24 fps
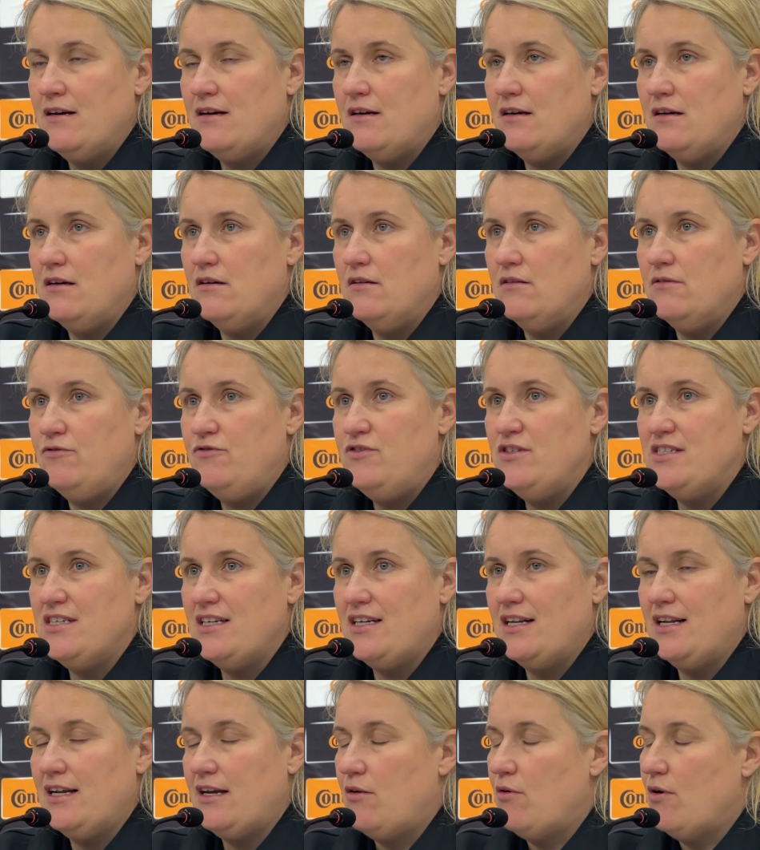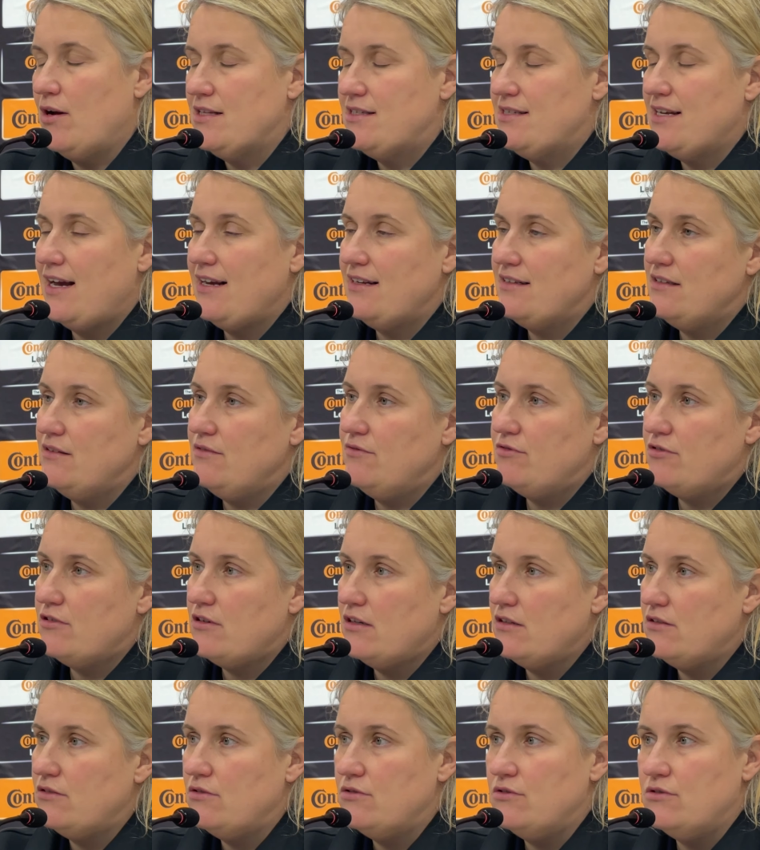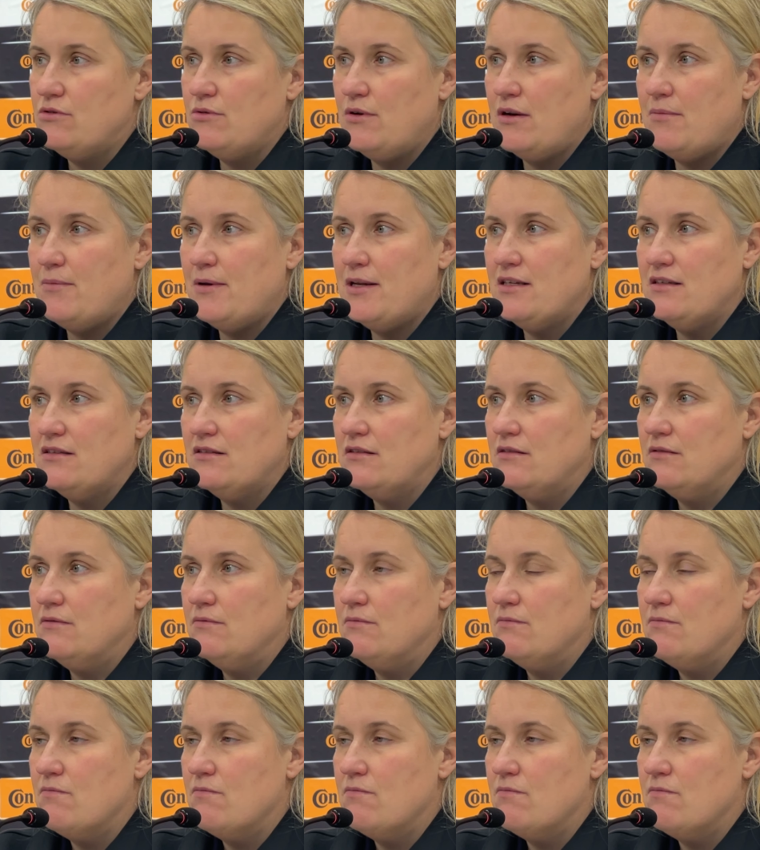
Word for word: uh, physically quite taxing for 120 minutes.